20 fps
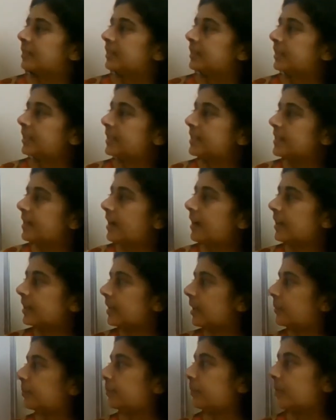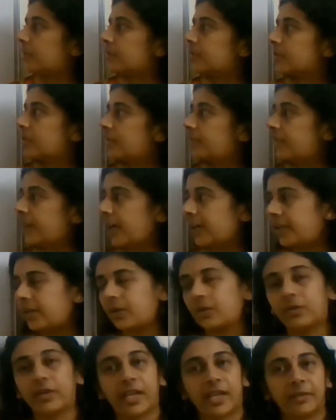These are composed of
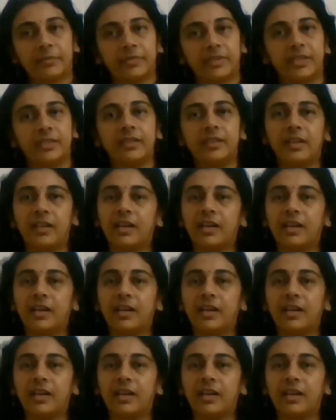heterodimer,